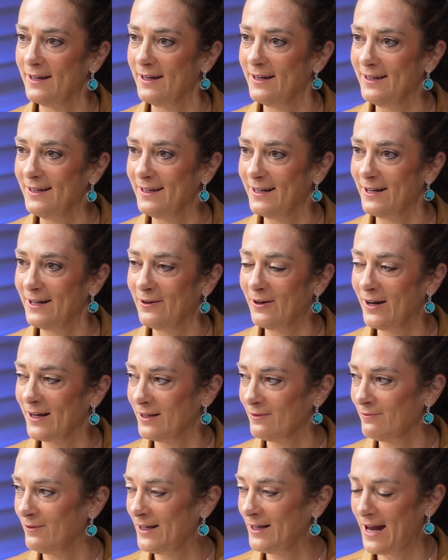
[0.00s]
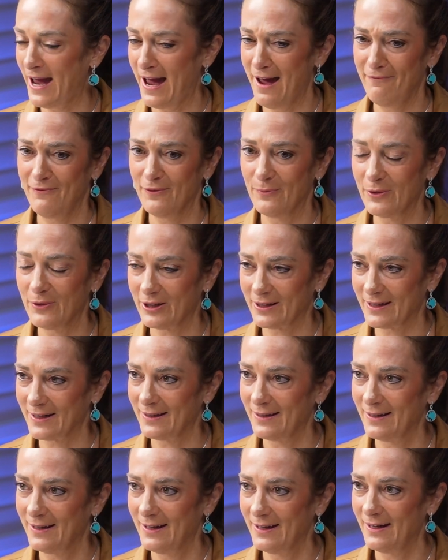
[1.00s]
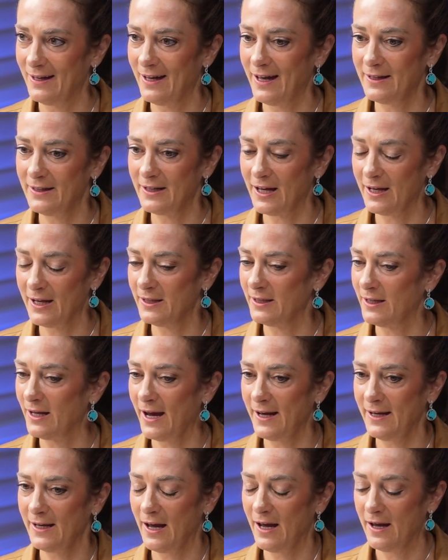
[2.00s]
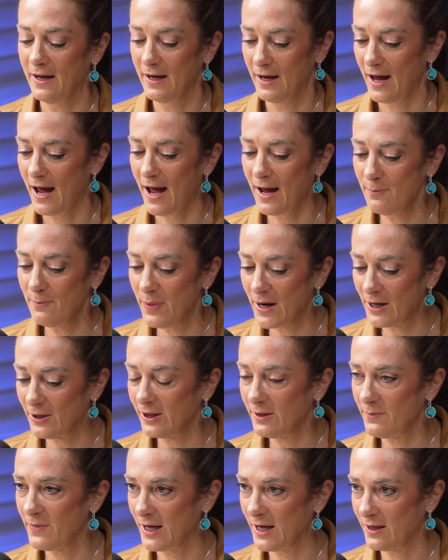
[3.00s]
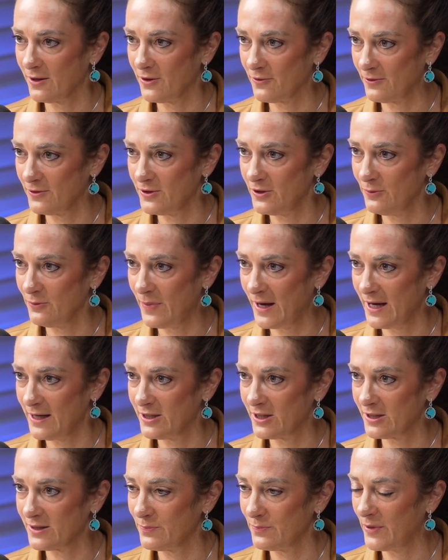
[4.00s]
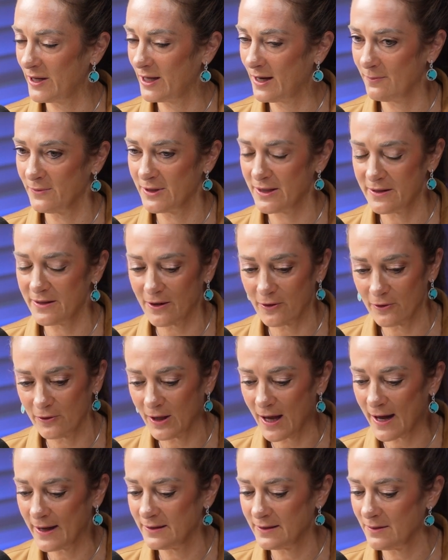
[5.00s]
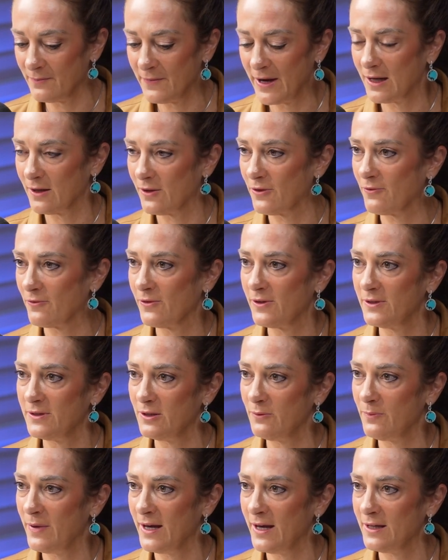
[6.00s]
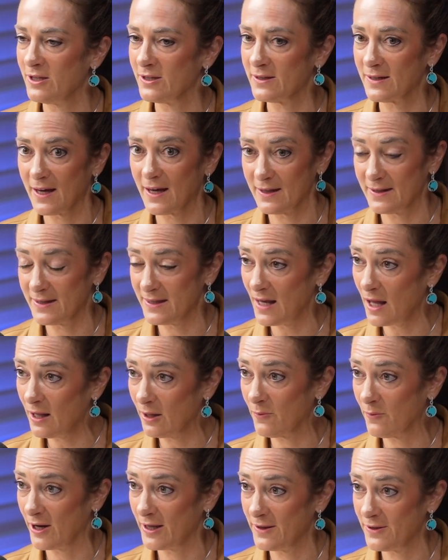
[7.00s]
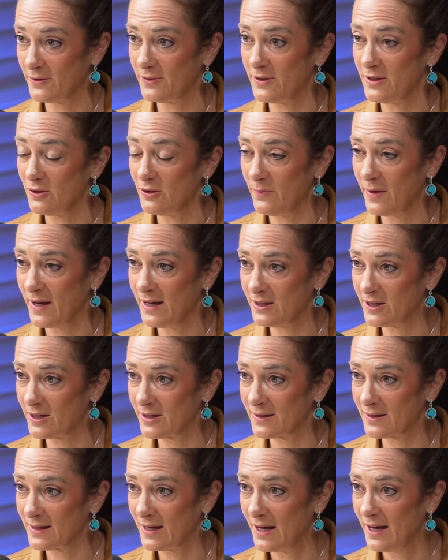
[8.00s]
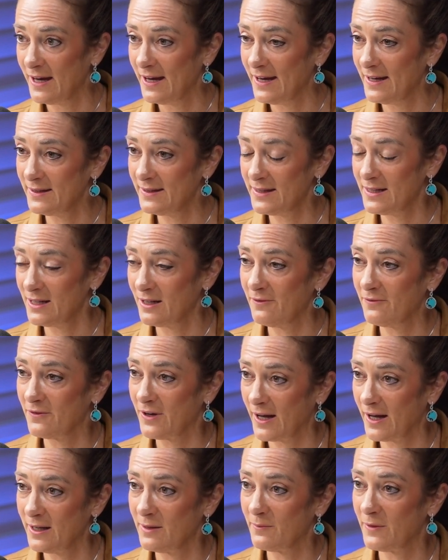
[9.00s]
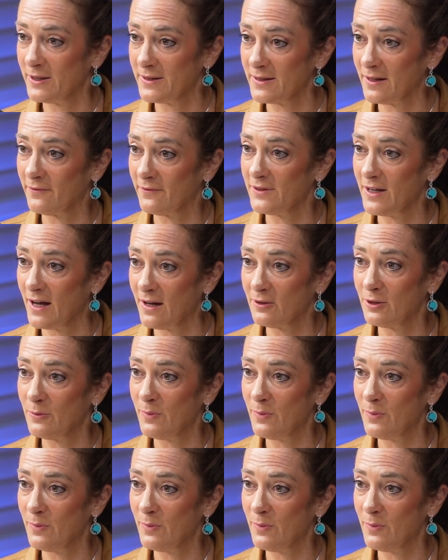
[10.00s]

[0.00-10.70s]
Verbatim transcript: you know, I could read half a book at night. I, I barely make it through two pages, but I'm so glad to make it through the two pages. I celebrate those two pages instead of cutting myself down